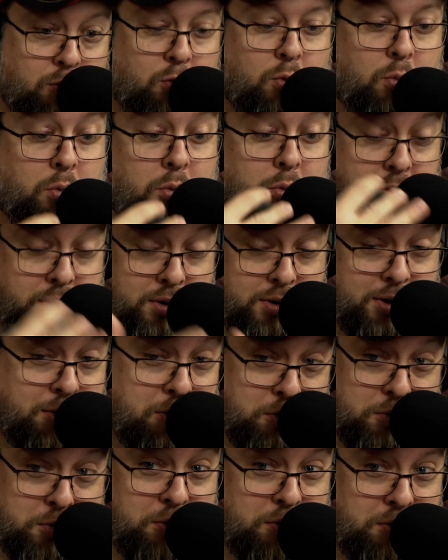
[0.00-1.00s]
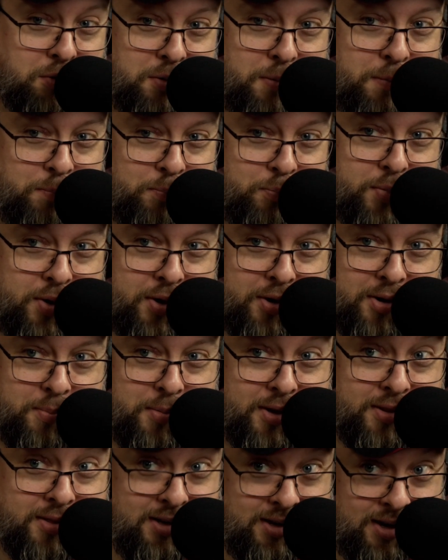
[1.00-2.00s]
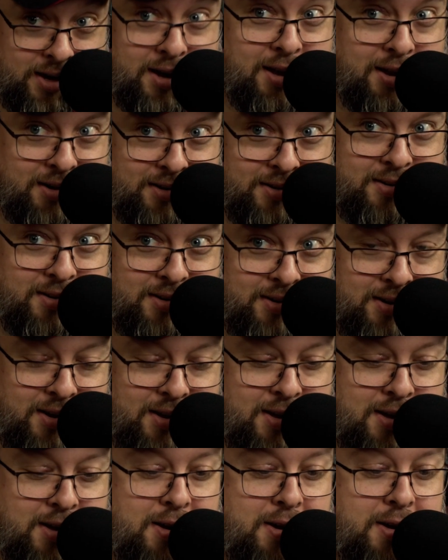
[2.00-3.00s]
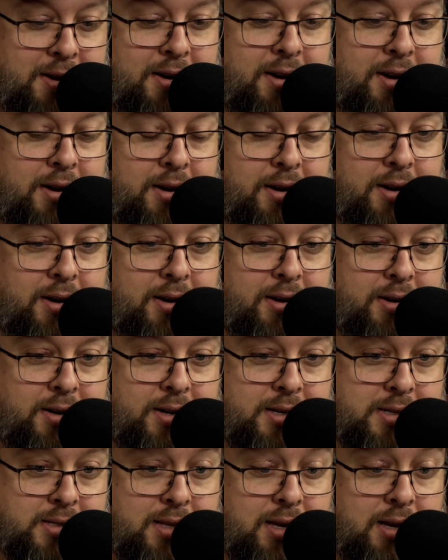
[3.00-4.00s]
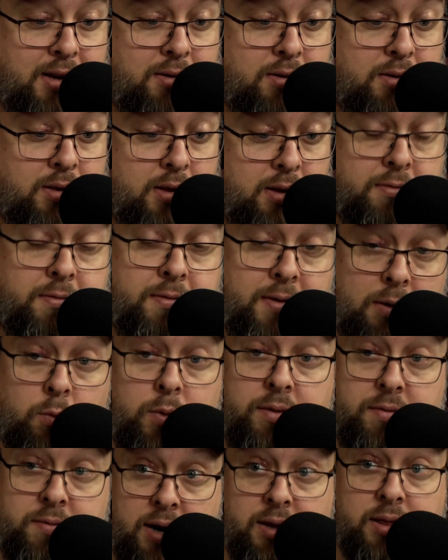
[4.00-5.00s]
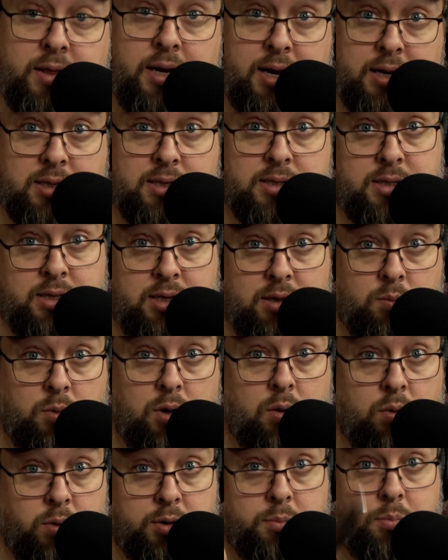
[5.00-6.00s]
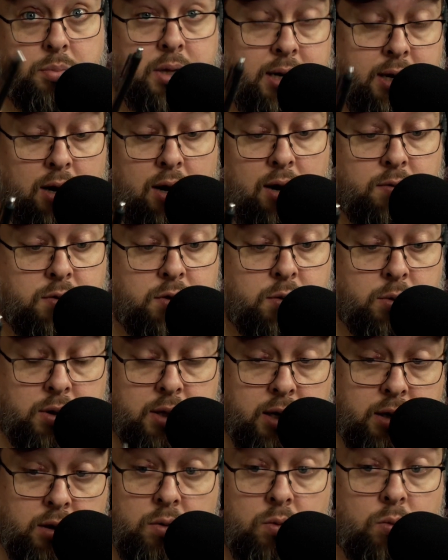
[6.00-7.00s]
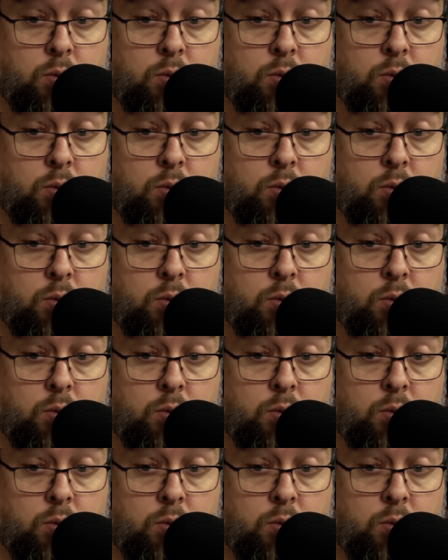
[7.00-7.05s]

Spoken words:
the really cool part about the end is we finally got to see him go into playoffs with that new